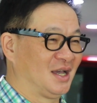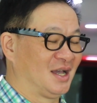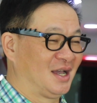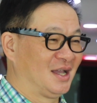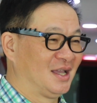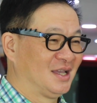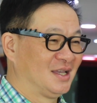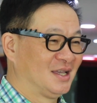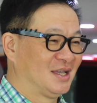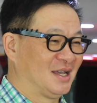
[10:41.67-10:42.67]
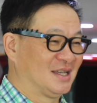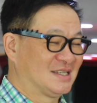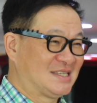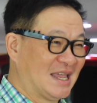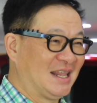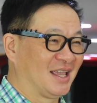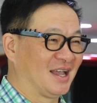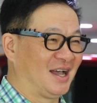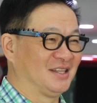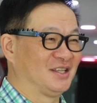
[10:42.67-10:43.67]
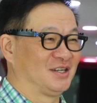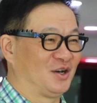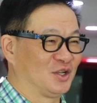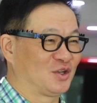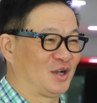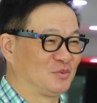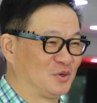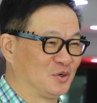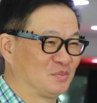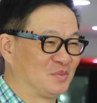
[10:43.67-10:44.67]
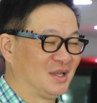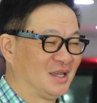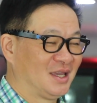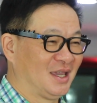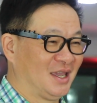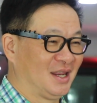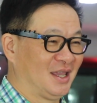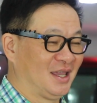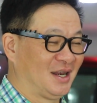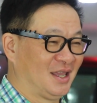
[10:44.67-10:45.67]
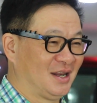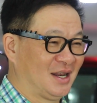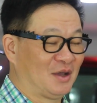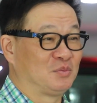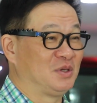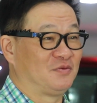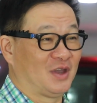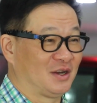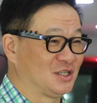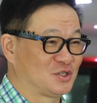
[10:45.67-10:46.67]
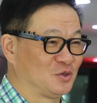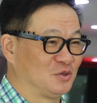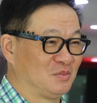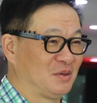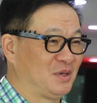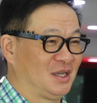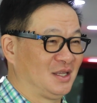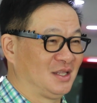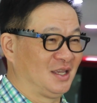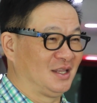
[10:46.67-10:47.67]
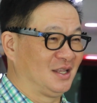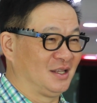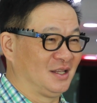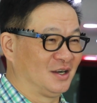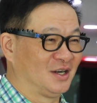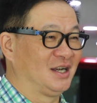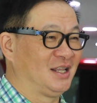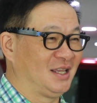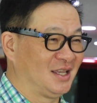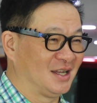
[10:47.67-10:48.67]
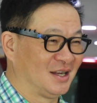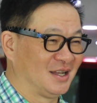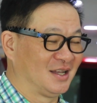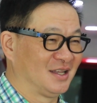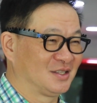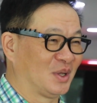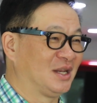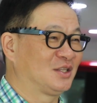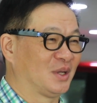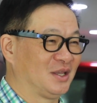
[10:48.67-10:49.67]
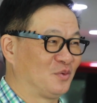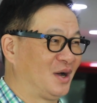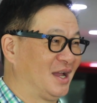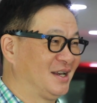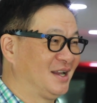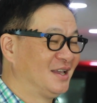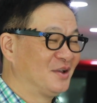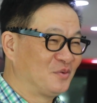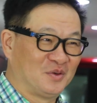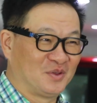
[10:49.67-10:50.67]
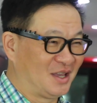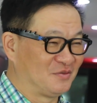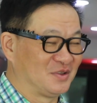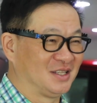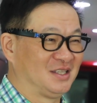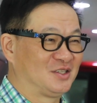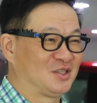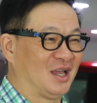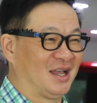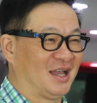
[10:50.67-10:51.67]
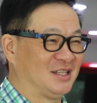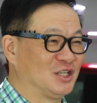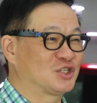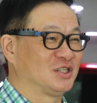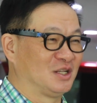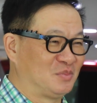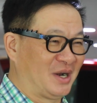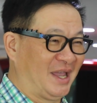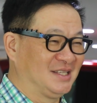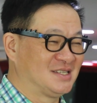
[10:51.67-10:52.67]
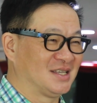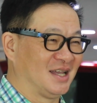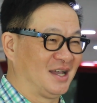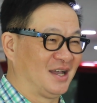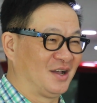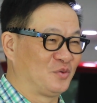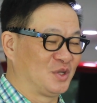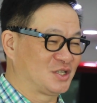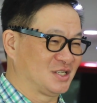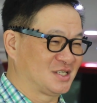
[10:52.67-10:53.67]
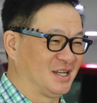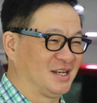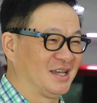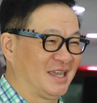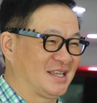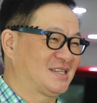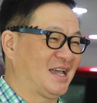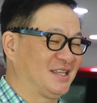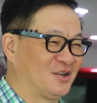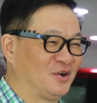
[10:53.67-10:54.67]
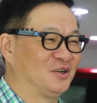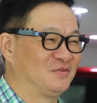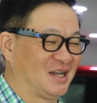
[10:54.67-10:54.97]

uh, selling under the AutoHub Group, and, and and that will be very soon. Maybe in in early 2021, we will have the uh, additional brands, uh, which is gonna excite all of